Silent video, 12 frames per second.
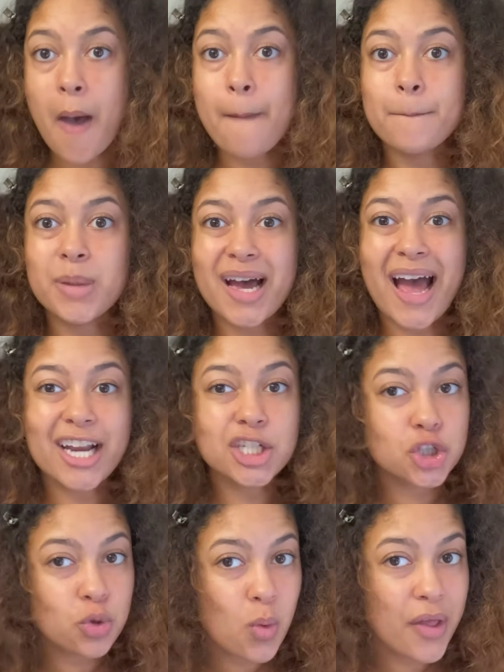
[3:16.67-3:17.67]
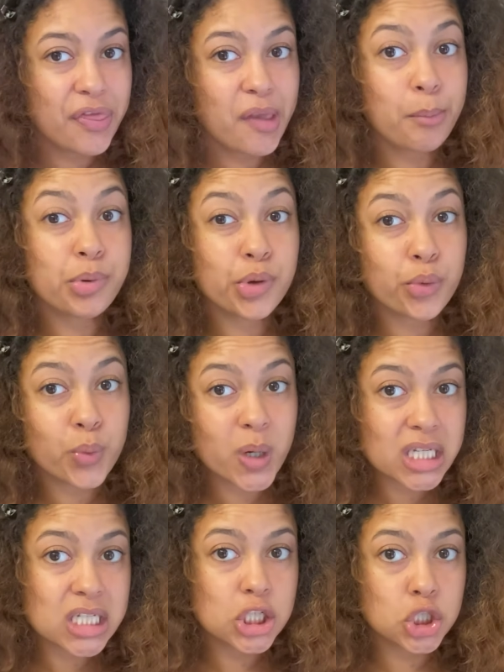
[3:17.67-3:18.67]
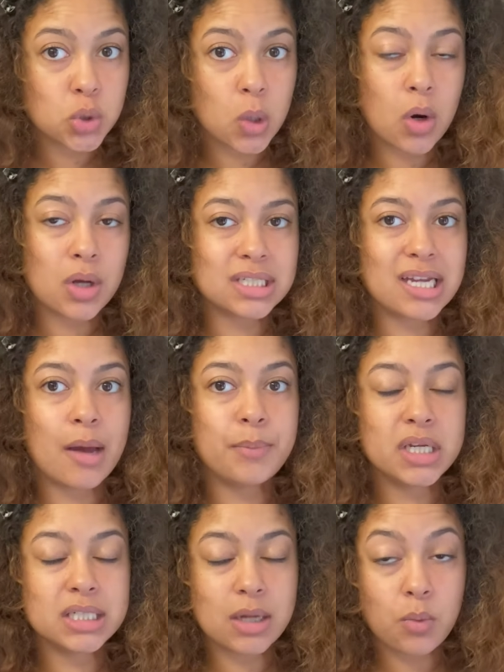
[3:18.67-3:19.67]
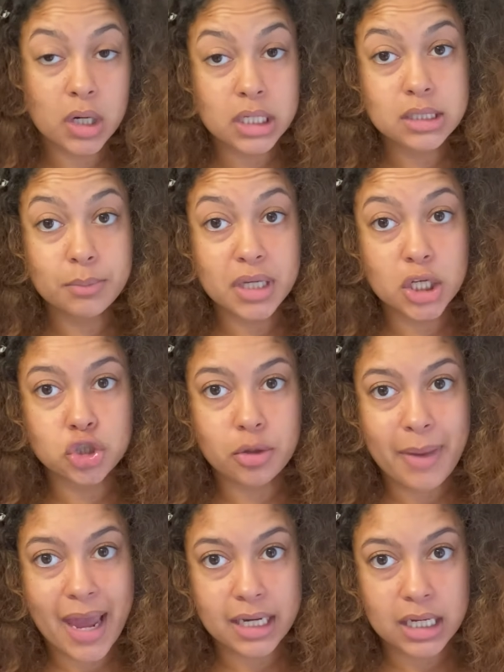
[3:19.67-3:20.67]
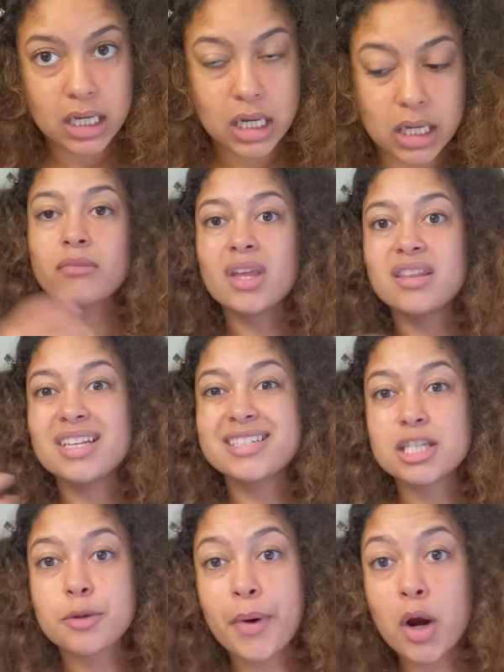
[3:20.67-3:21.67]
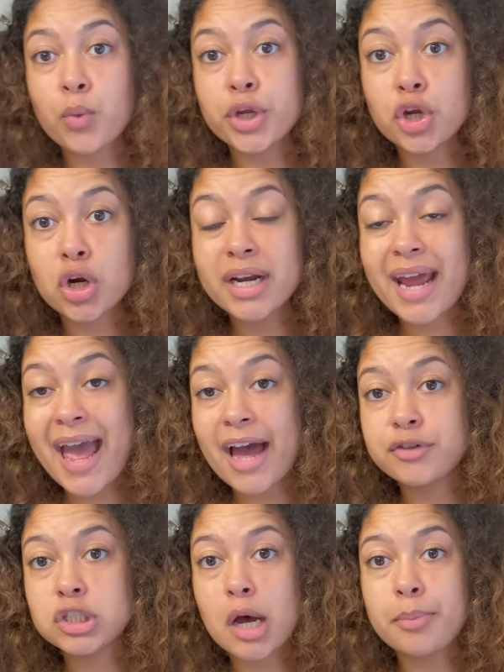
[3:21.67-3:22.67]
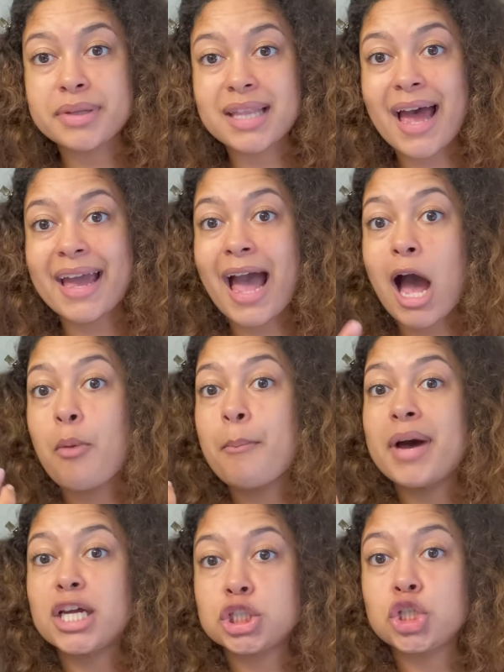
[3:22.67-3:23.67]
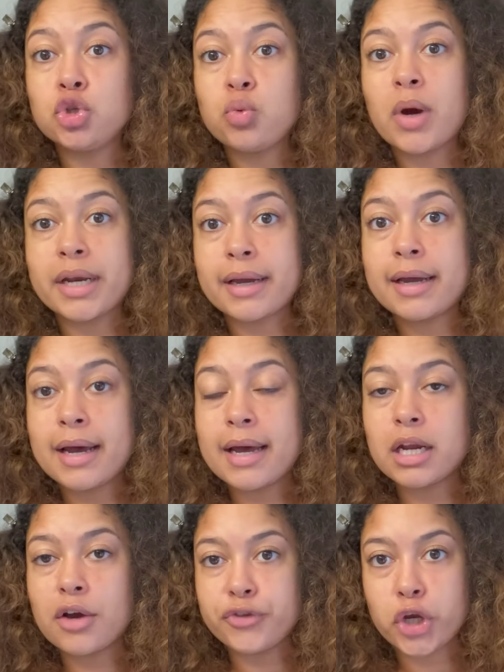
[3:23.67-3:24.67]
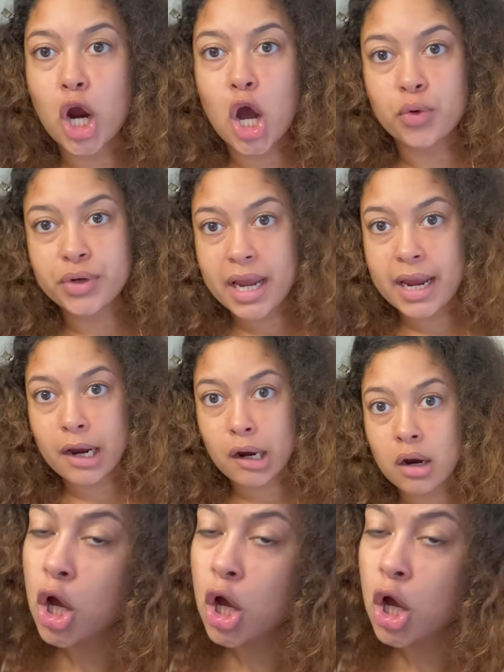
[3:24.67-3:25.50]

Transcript: but I do want them pretty short on top because I want it to be a dramatic cut. This is the part where you're going to have to apply how much you want to cut of your own hair.